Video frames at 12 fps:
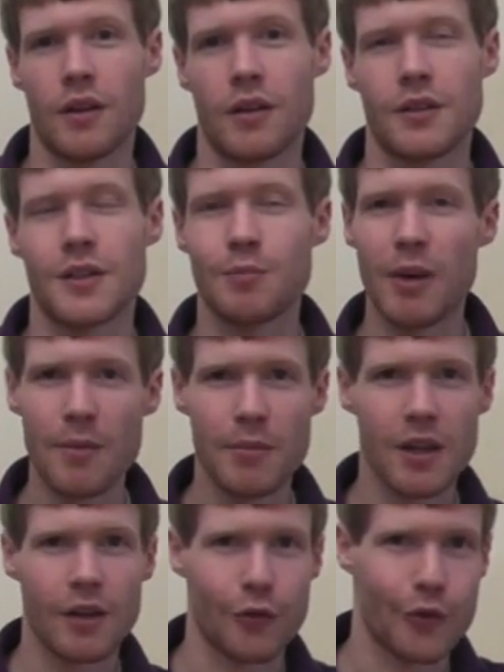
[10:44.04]
despite
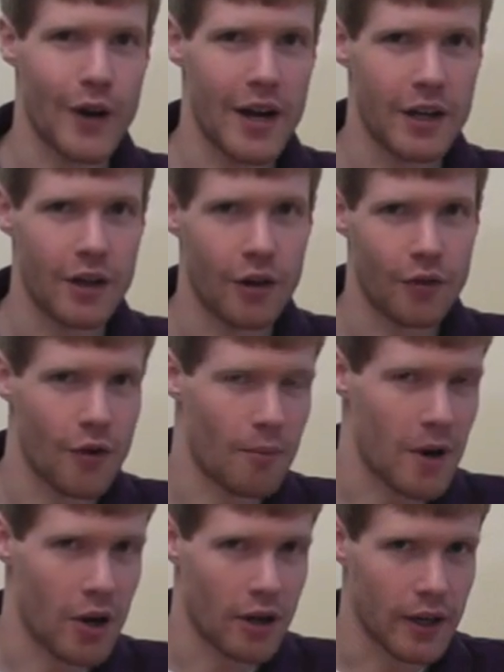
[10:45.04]
being afraid of
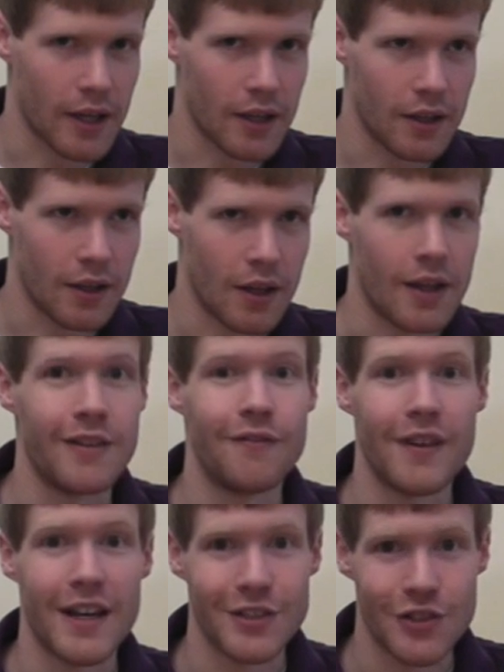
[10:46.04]
American
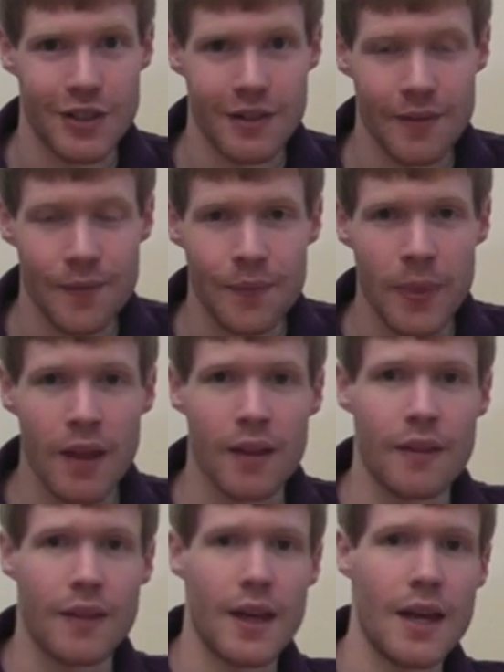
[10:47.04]
invasion,
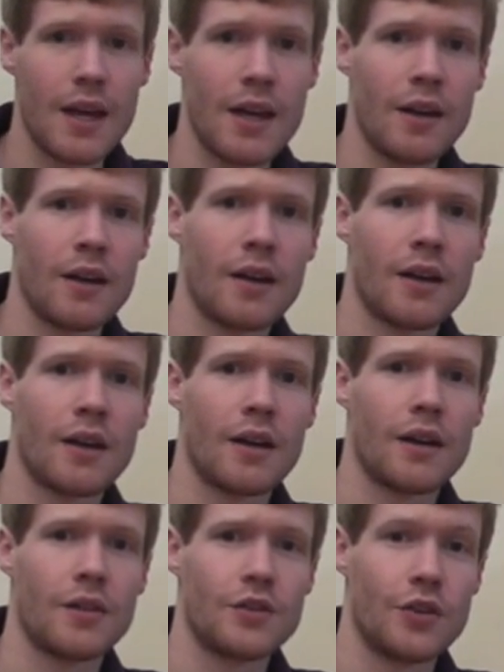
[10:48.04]
they,
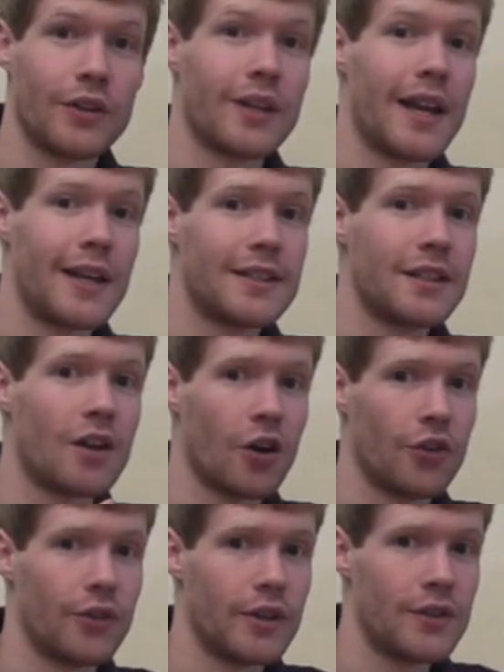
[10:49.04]
during the
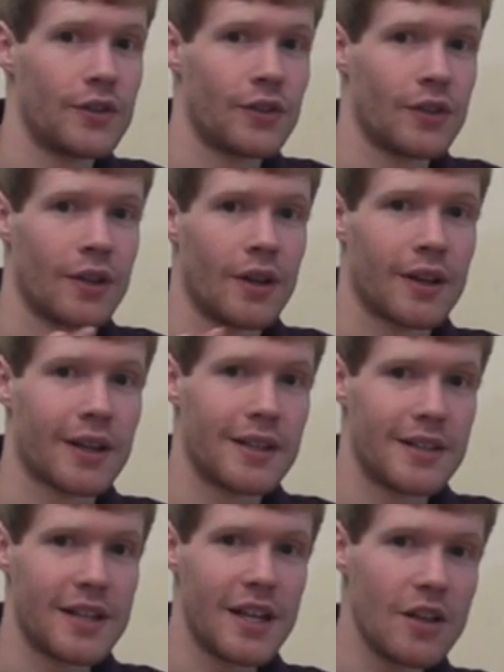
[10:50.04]
1800s,
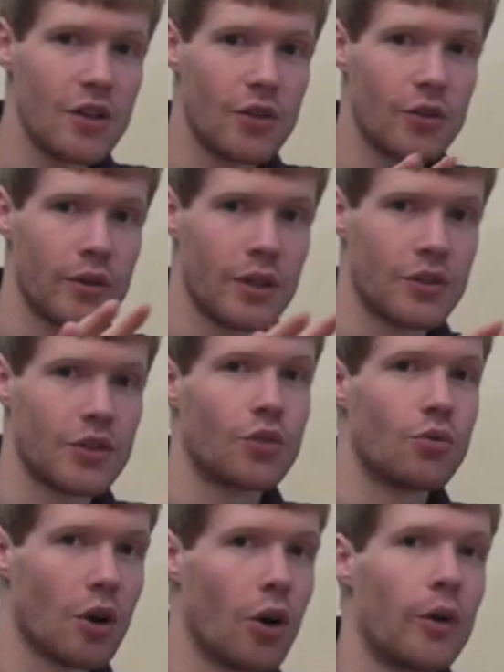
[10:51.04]
continued to
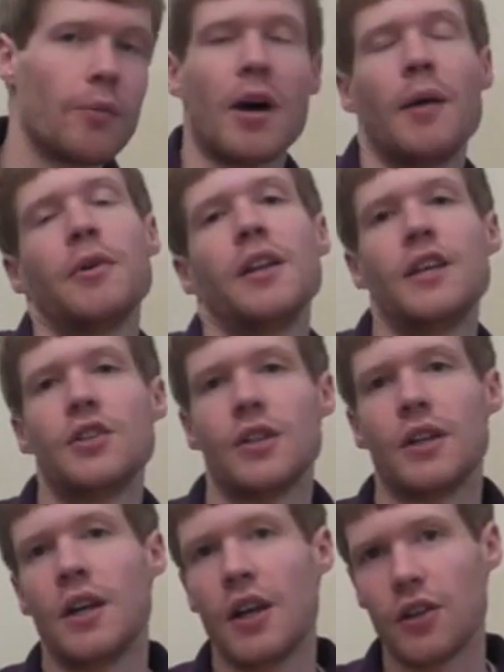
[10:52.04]
grow in
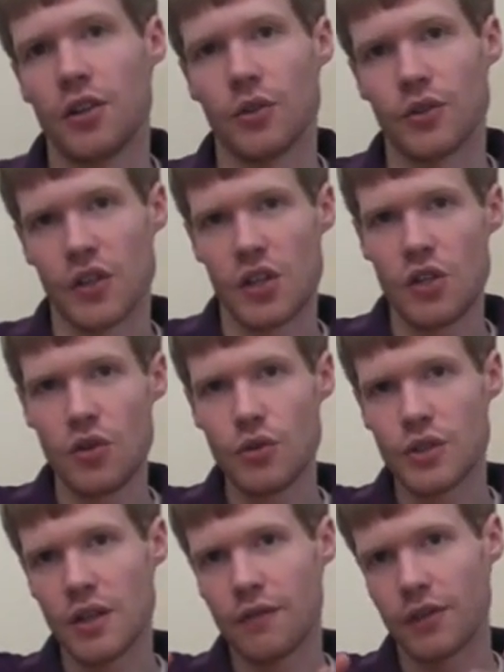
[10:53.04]
population. There was a
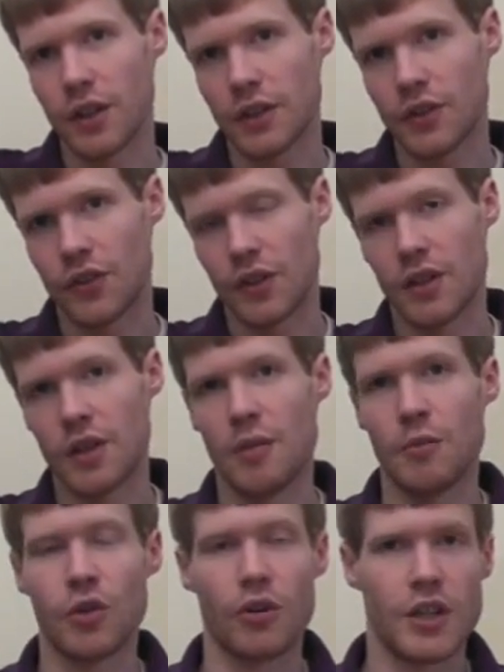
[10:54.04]
huge influx in
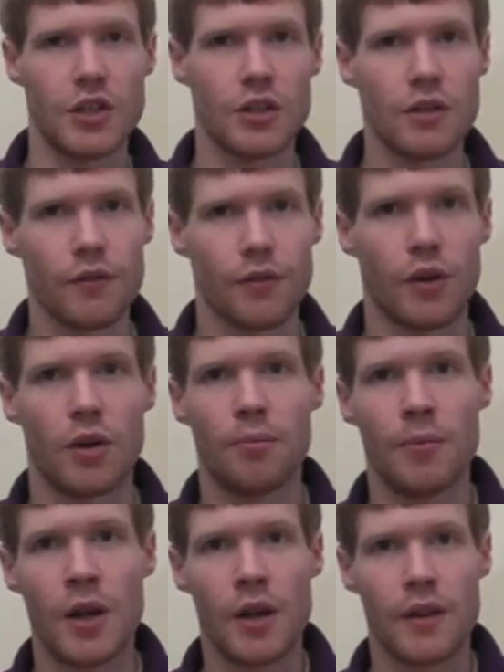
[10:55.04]
immigration from
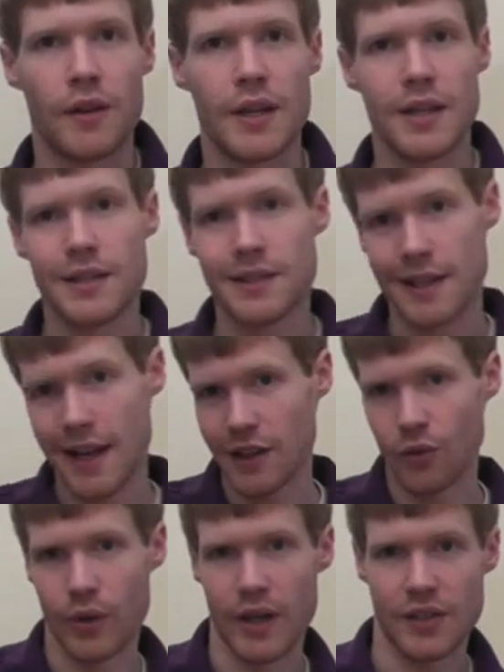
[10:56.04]
the East and
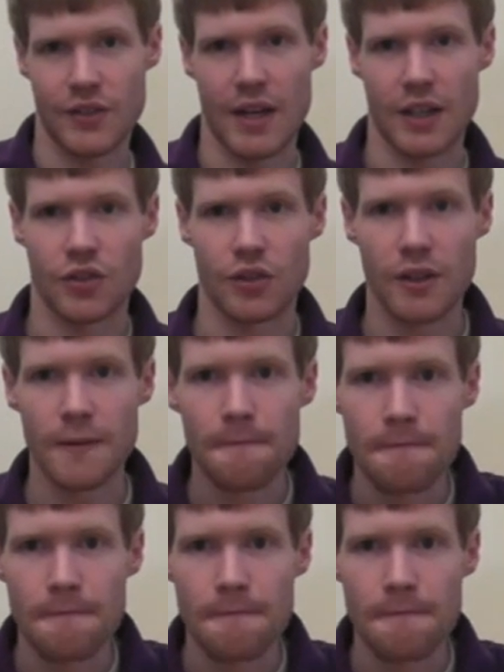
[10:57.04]
the West, actually.